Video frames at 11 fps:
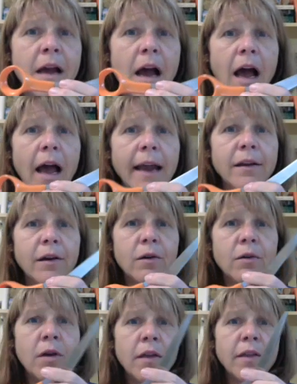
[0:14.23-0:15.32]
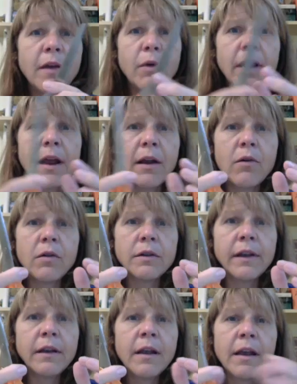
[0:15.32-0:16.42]
I know that when I hold
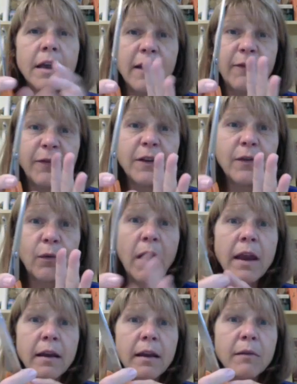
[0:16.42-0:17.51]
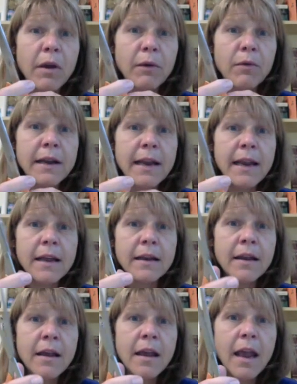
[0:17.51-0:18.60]
it, it feels right in my right hand,
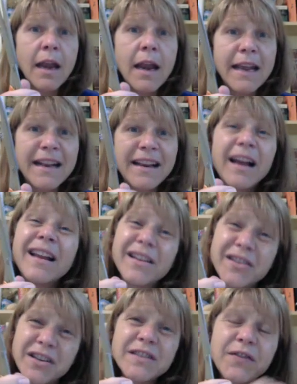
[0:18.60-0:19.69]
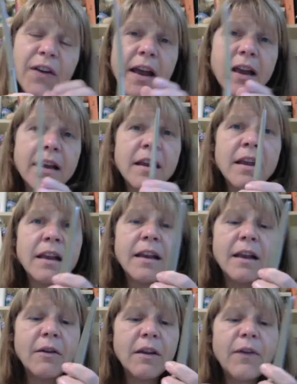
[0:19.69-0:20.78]
and I can cut it just fine.
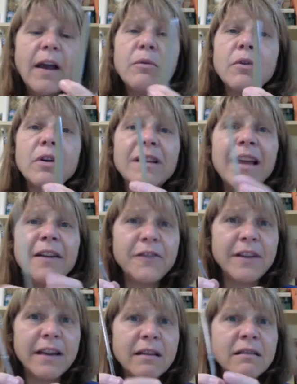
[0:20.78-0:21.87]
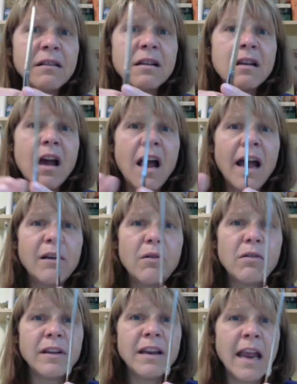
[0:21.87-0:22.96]
Now, if I were a lefty, I'd
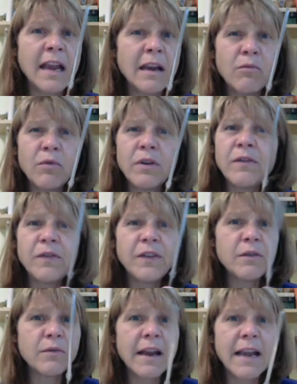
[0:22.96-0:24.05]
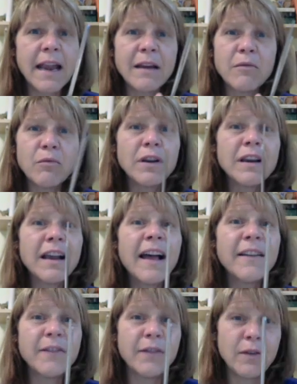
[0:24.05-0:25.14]
hold it and it wouldn't feel right and it wouldn't
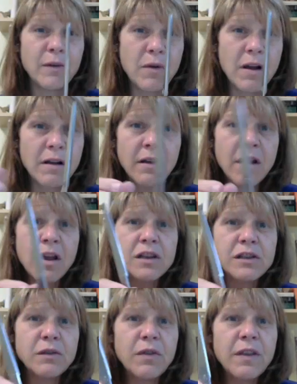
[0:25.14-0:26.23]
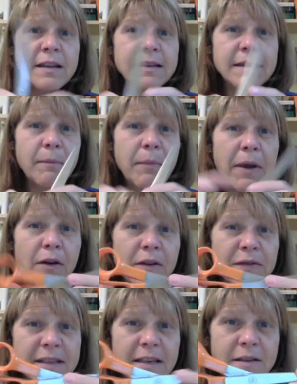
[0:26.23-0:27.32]
cut very well. So this pair of
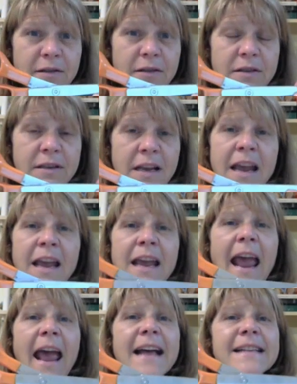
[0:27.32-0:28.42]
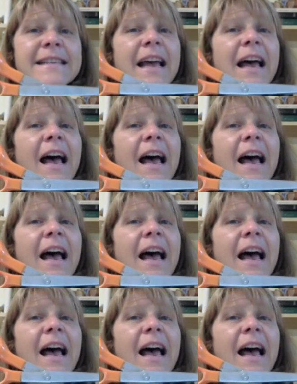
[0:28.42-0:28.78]
scissors has